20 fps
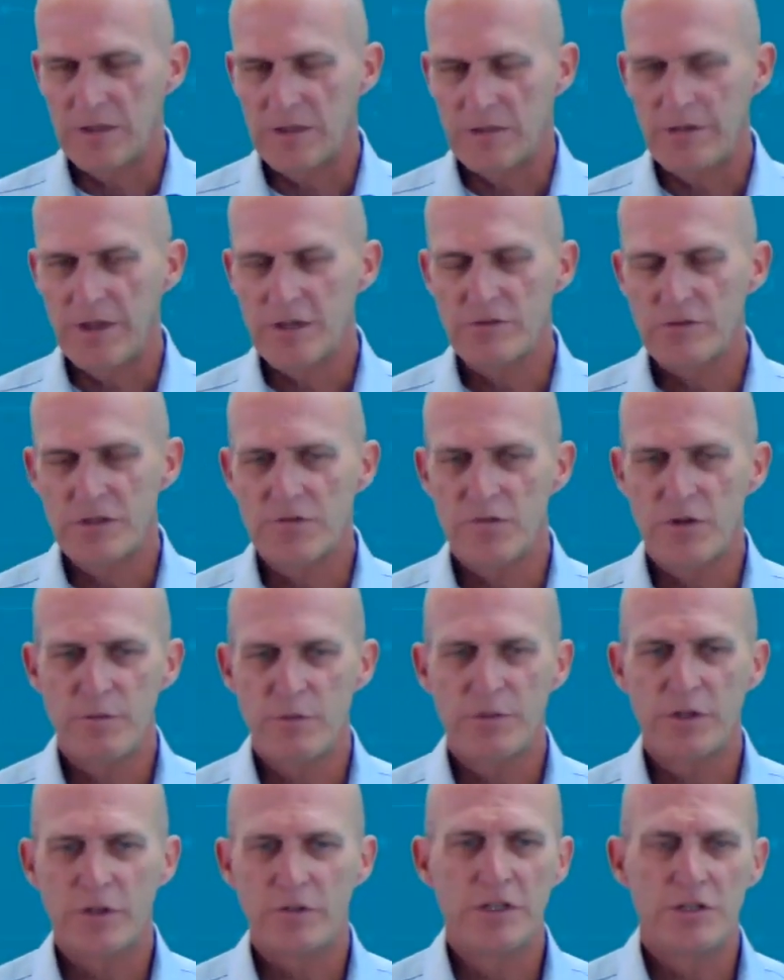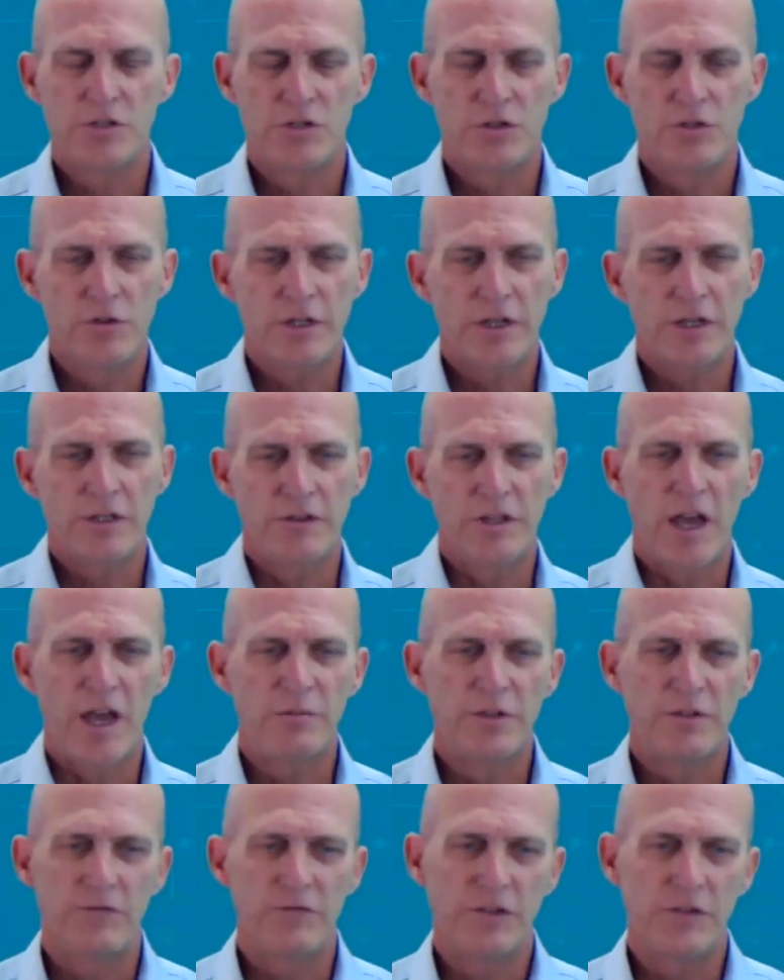address format we need to look at, the
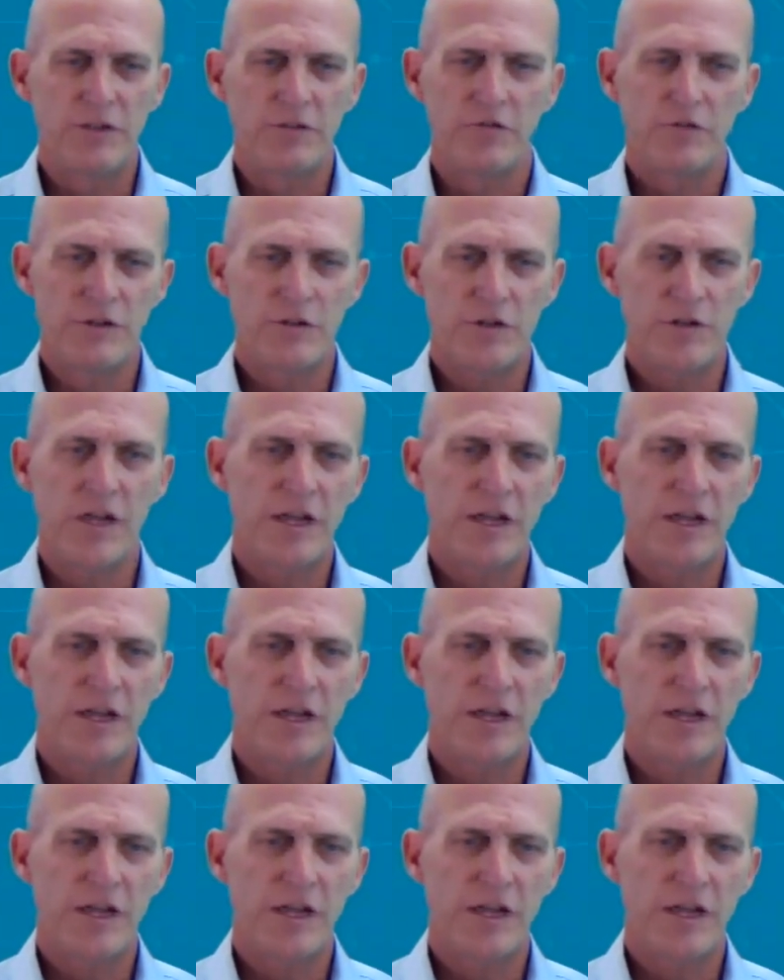IPv4